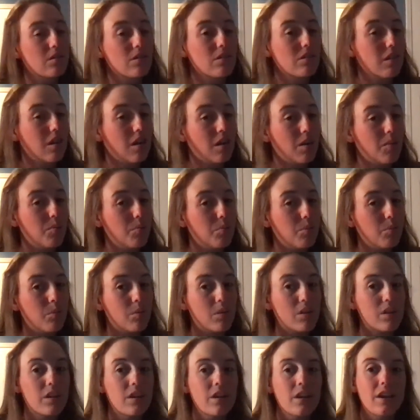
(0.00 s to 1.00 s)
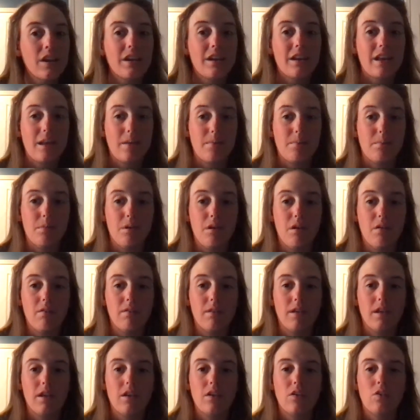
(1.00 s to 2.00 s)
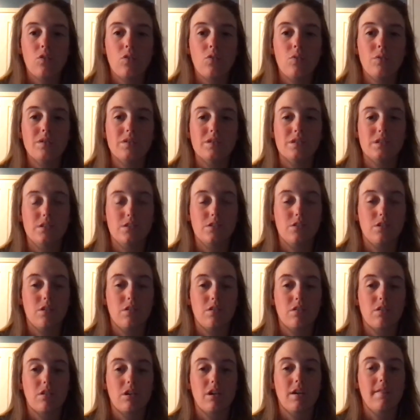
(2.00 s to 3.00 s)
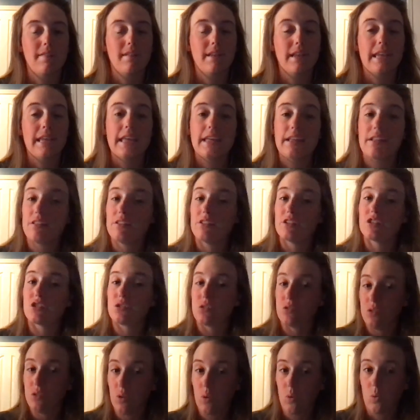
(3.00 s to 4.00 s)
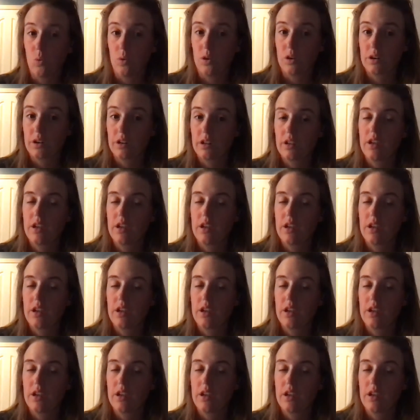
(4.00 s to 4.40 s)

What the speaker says: on board named Molly, who is the daughter of an English lord,